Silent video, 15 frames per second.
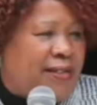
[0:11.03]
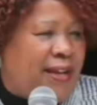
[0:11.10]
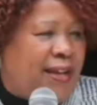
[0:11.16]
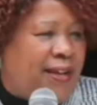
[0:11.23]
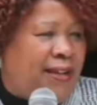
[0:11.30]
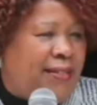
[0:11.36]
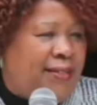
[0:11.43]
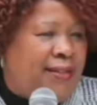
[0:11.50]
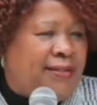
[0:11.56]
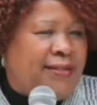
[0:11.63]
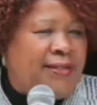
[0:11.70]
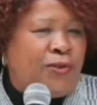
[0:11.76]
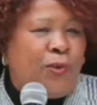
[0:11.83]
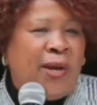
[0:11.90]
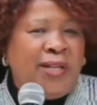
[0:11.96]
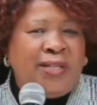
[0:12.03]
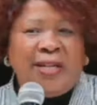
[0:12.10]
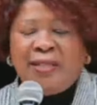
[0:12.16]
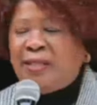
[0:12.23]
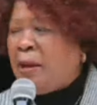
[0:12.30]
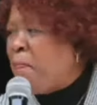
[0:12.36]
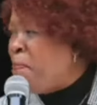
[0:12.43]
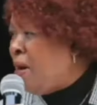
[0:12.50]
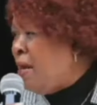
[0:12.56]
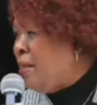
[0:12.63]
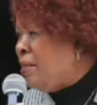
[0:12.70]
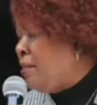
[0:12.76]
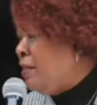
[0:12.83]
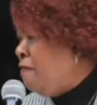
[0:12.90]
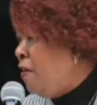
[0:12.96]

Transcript: this is quite a surprise.